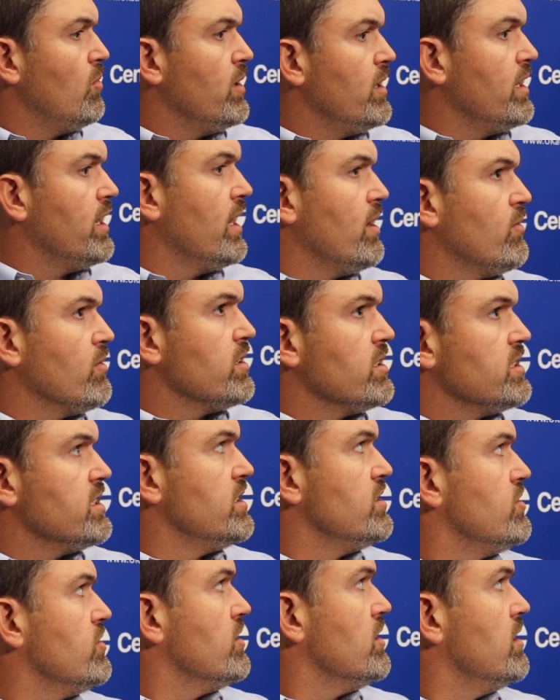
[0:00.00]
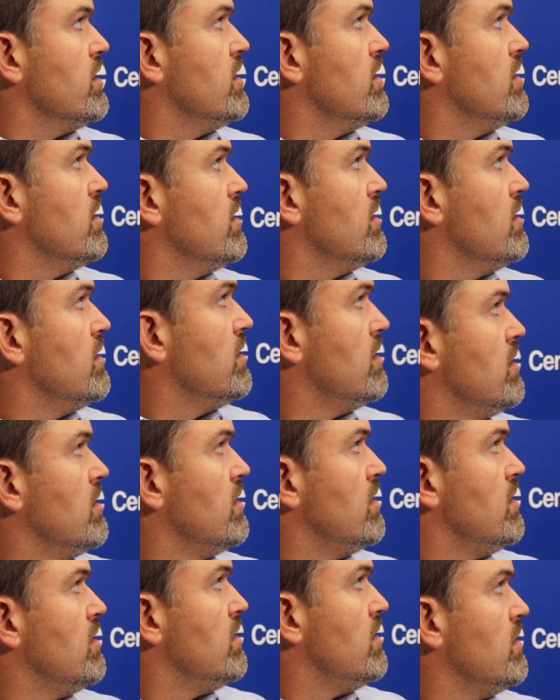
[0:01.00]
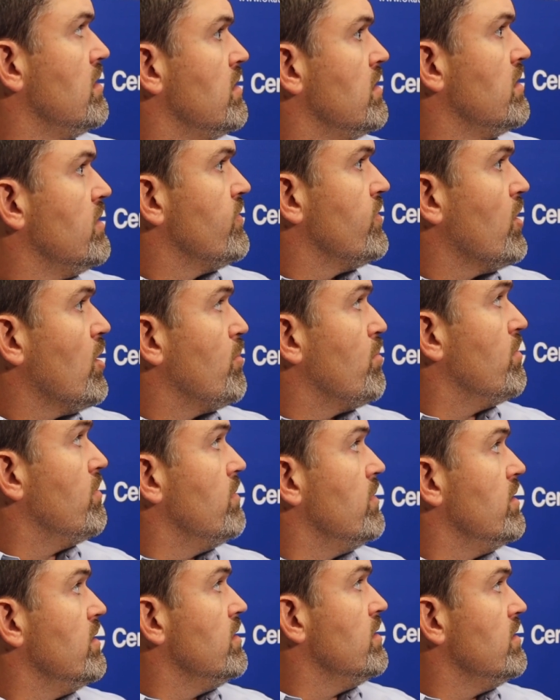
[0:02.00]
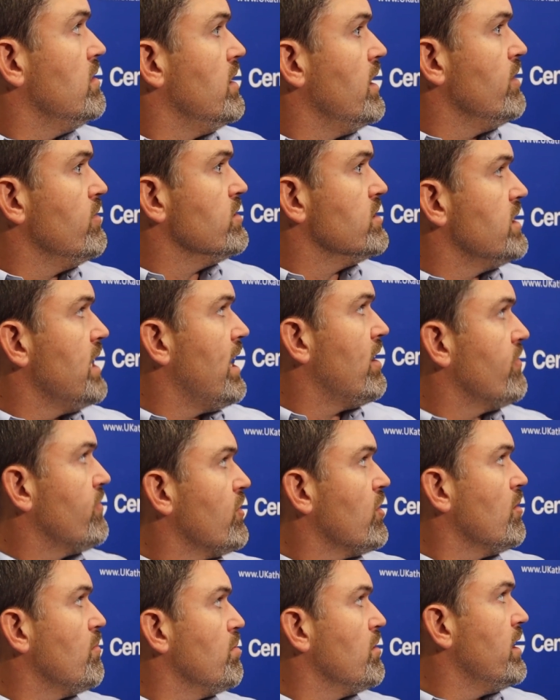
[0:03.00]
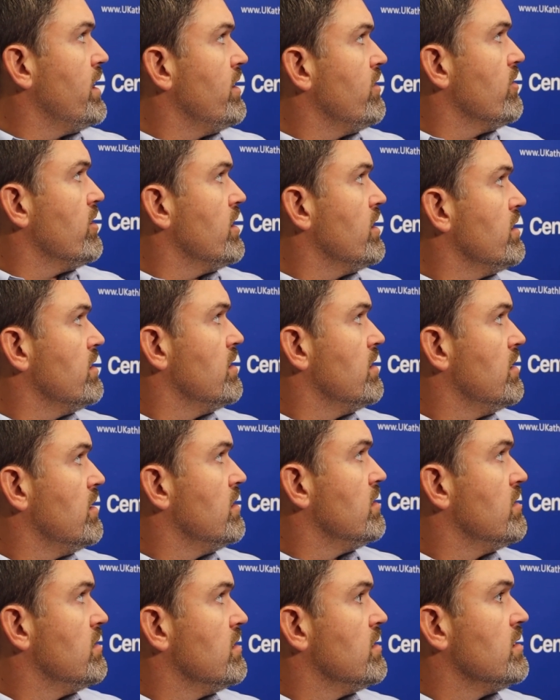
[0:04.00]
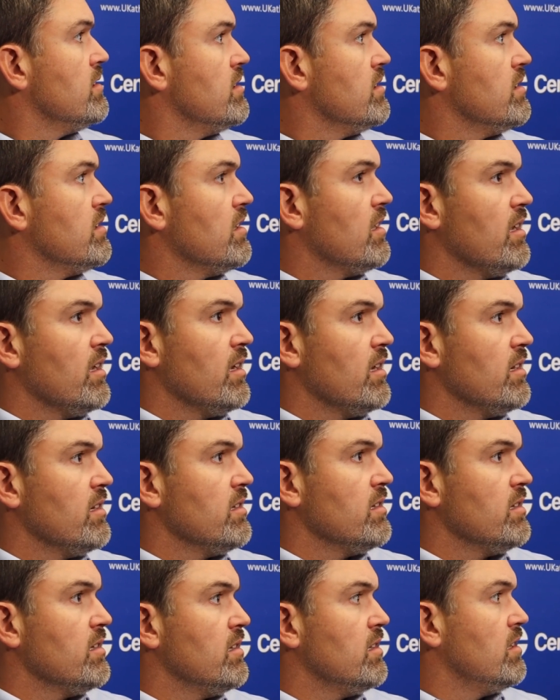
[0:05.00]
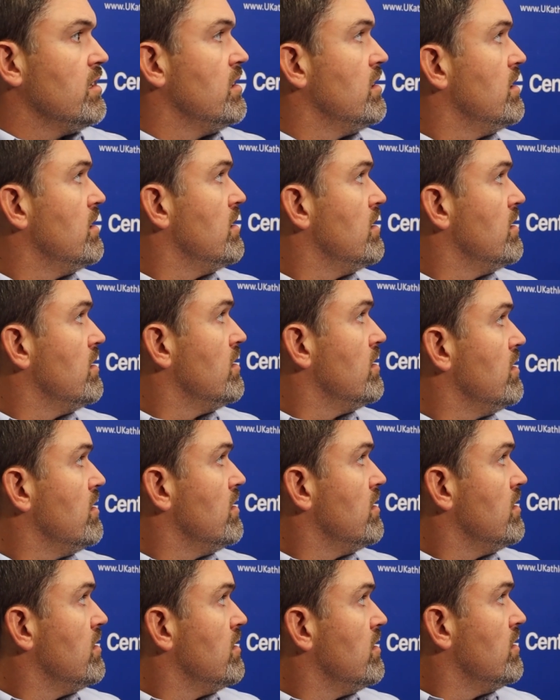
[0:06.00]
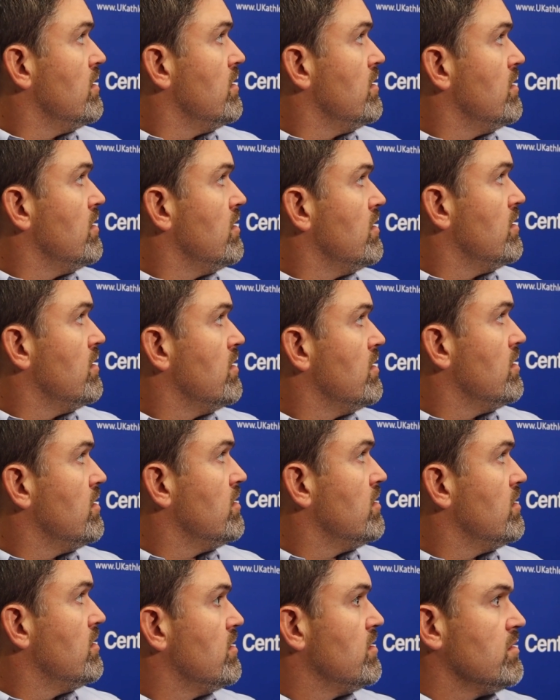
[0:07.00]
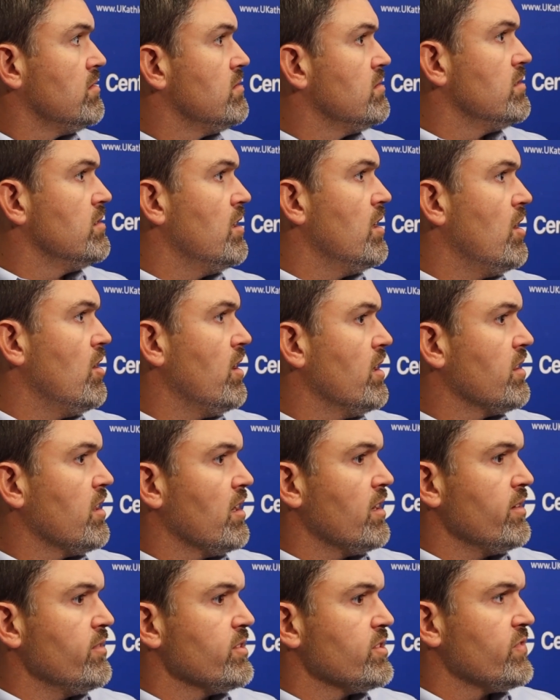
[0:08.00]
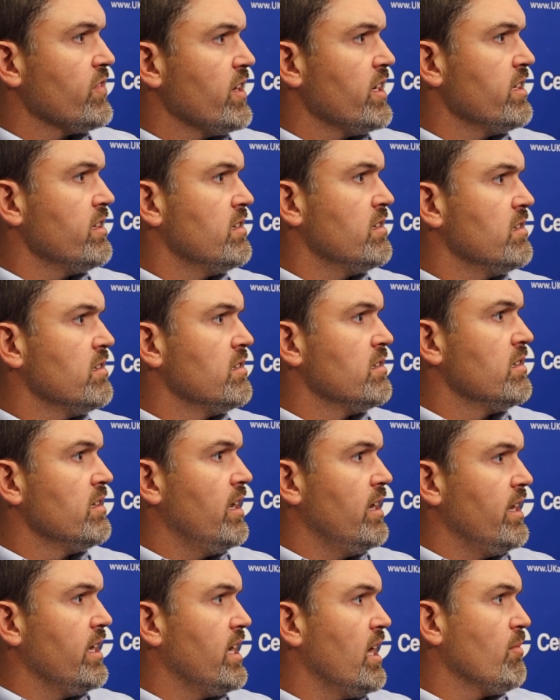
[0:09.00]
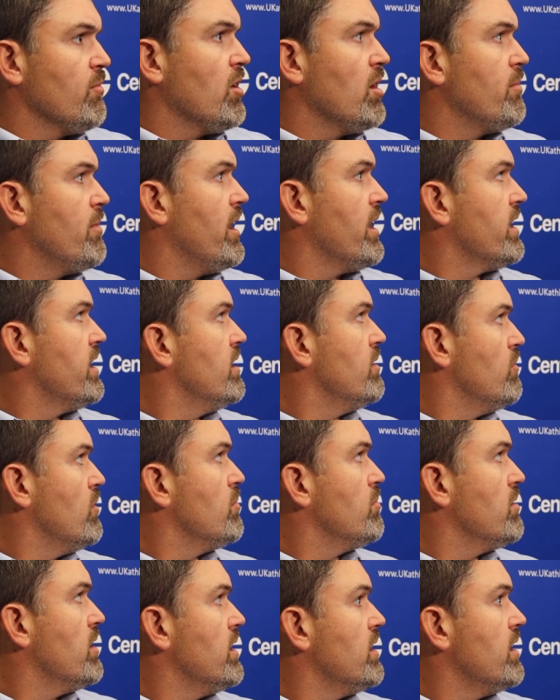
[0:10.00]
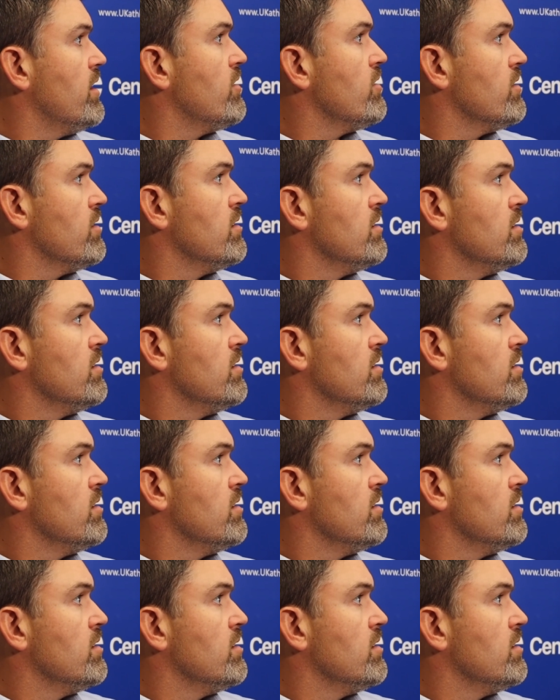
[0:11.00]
down with his injury? Like he went, you know, he, he, went down. out for a play, right? Right. Did you feel like he was neutralized as a runner a little bit after that? No, I thought he was fine. And he came right back in one play later.